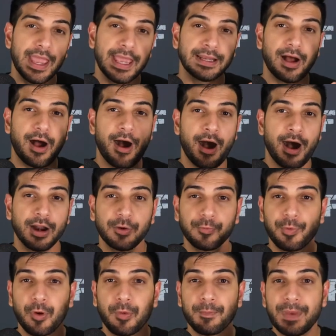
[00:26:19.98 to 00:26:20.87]
An
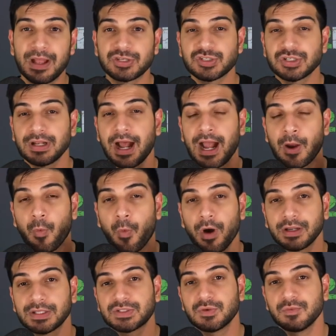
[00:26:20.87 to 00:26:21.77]
honorable mention I
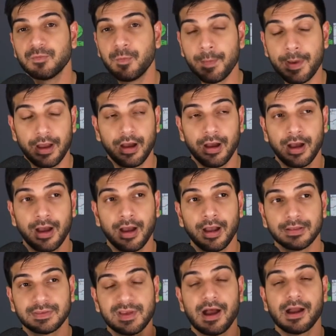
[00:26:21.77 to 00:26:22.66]
wanted
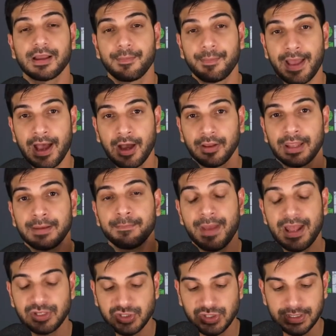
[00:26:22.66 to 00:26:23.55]
to talk about and
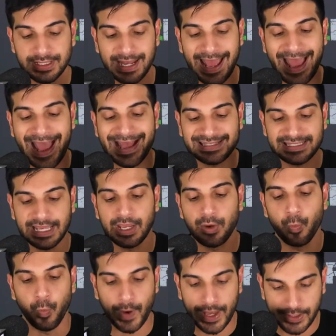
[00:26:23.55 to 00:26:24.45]
mention as
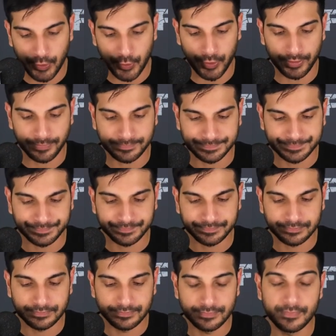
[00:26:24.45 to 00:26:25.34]
a winner,
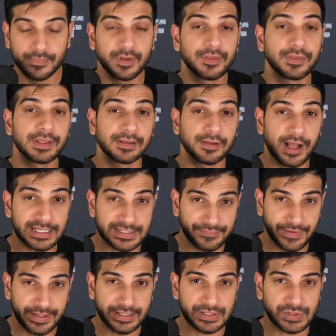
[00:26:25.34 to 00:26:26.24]
the Las
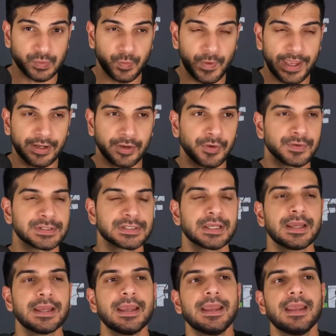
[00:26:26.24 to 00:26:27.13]
Vegas
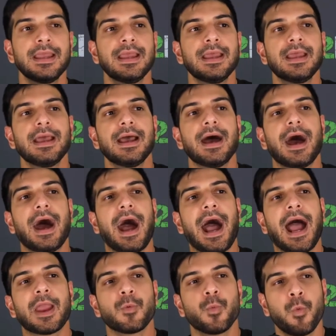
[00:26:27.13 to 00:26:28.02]
Raiders.
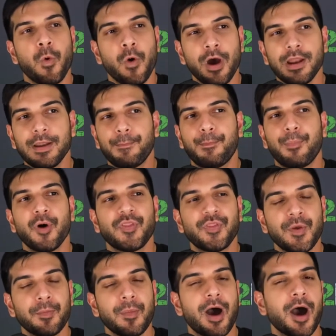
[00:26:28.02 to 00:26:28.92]
I would
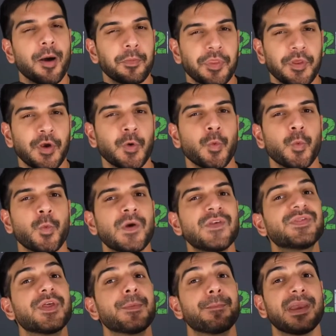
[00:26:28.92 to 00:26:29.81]
put them up there
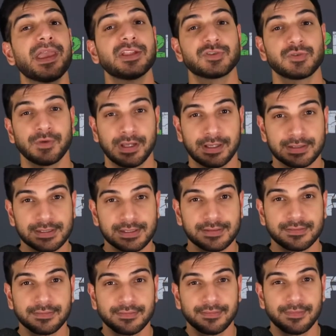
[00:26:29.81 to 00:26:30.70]
with the Patriots.